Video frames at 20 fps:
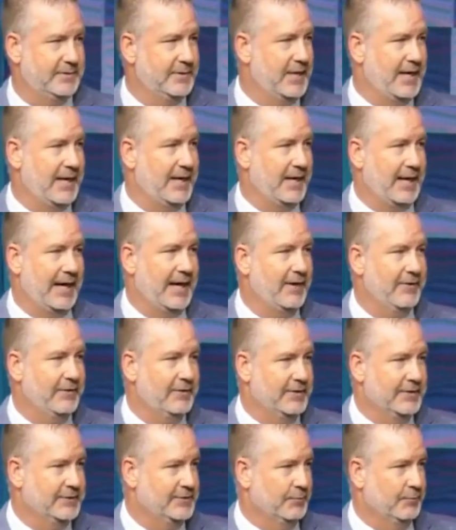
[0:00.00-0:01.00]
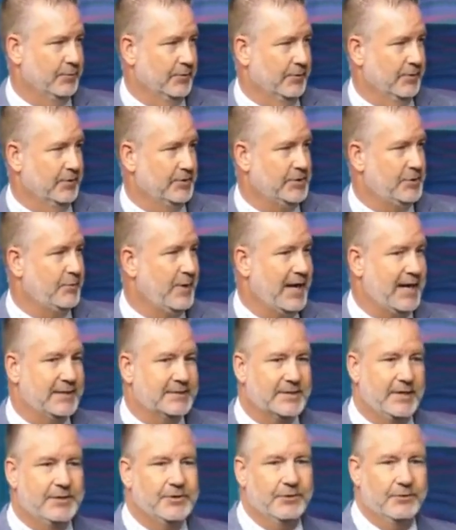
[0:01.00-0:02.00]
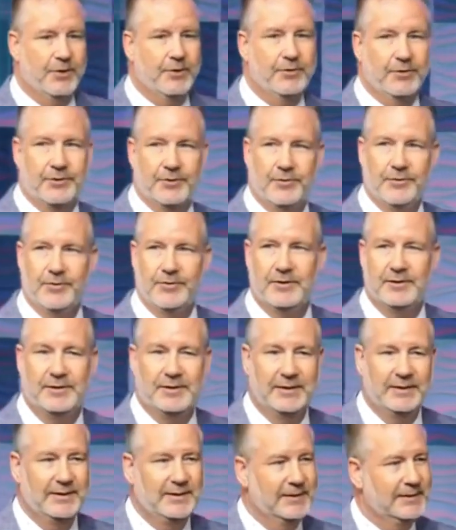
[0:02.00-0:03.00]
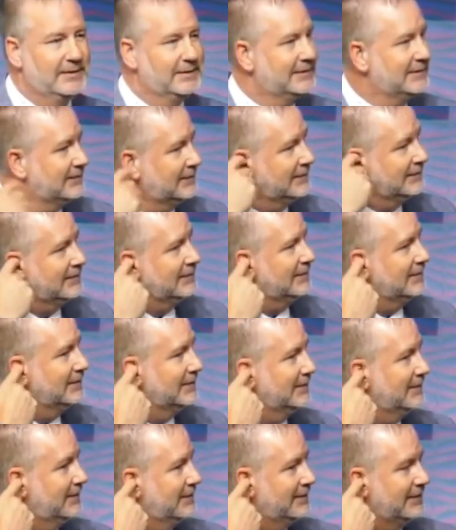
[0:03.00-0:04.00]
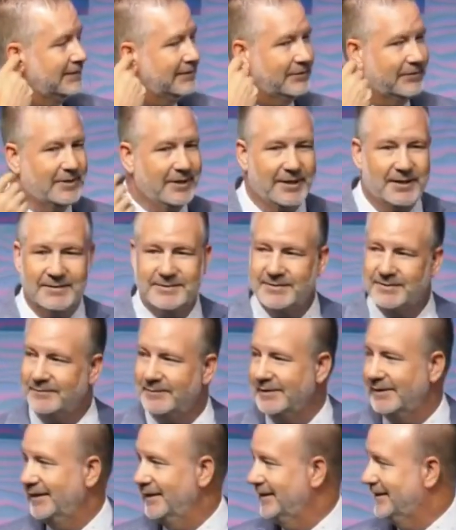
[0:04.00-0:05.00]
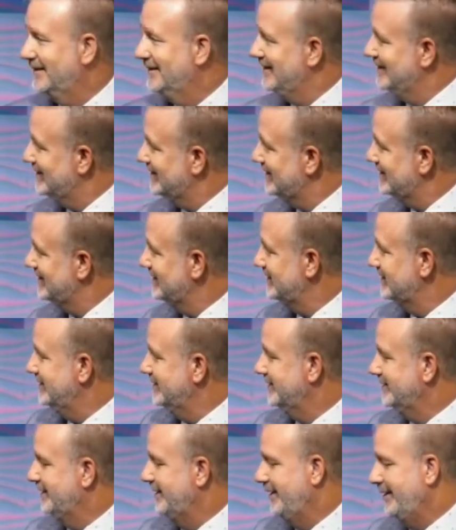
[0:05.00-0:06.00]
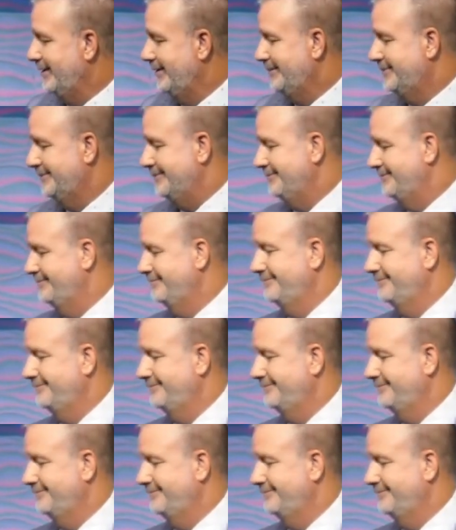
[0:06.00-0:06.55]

not out of this Word, you ask on your own accord, you know, God's going to be like, yeah, you know,